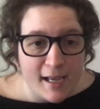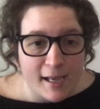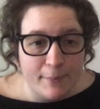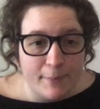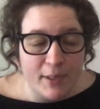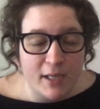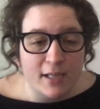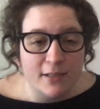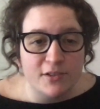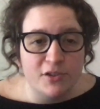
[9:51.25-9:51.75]

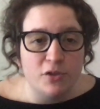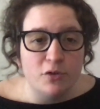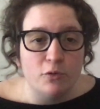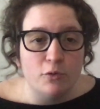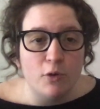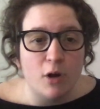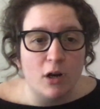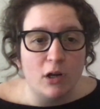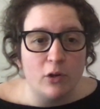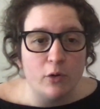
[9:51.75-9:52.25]
because you
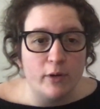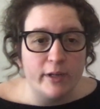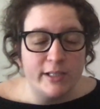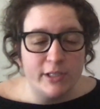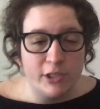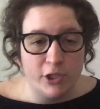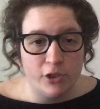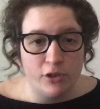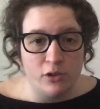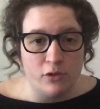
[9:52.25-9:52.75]
are going
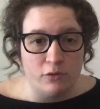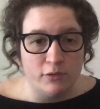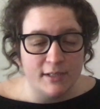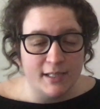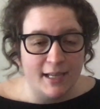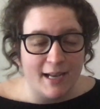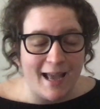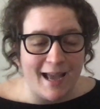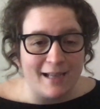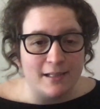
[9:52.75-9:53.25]
to use
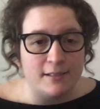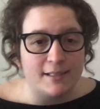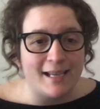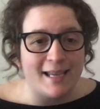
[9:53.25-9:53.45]
it as